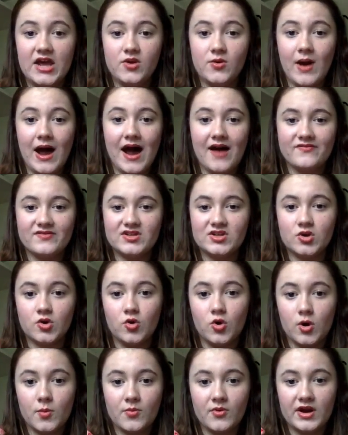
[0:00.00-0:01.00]
You have to
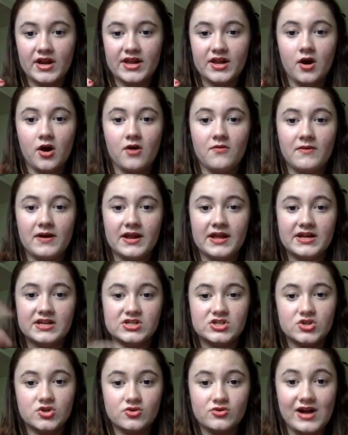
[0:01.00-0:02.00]
incorporate it already
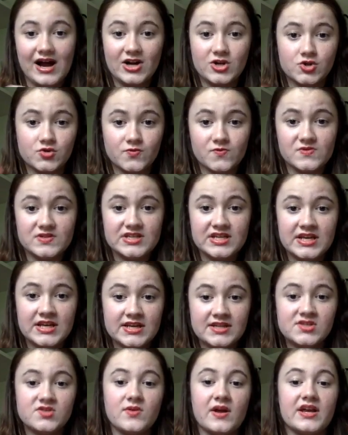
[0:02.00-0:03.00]
into your natural
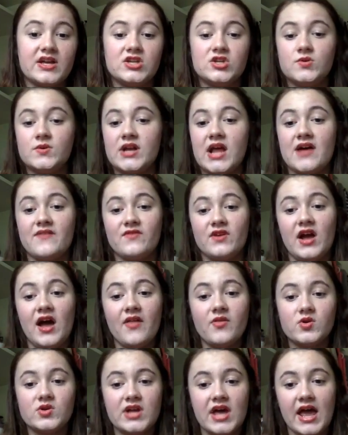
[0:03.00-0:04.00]
routine, so I can do it every
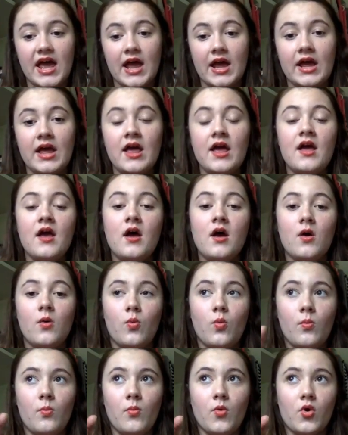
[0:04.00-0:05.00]
other day,
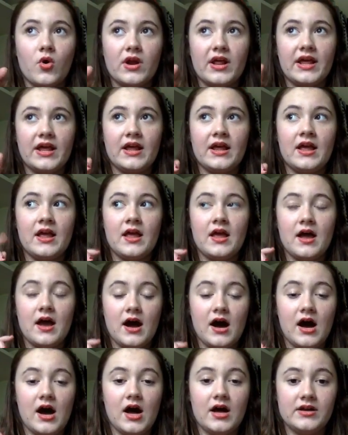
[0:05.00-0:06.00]
morning,
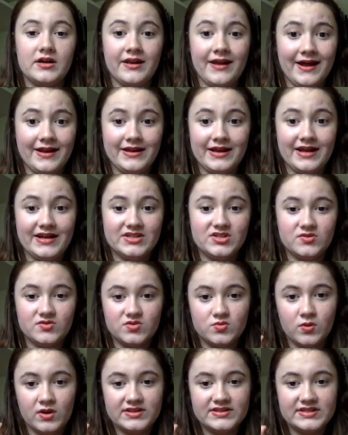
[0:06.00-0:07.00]
not night. So
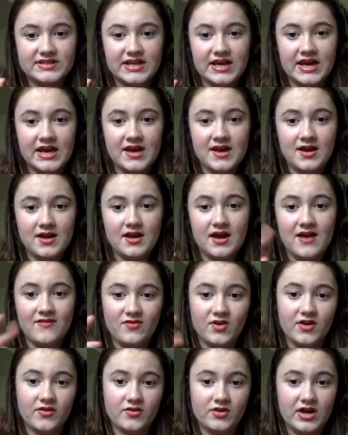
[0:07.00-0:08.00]
it's once a day,
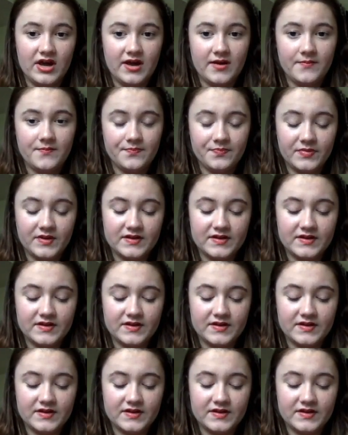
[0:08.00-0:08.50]
every other day.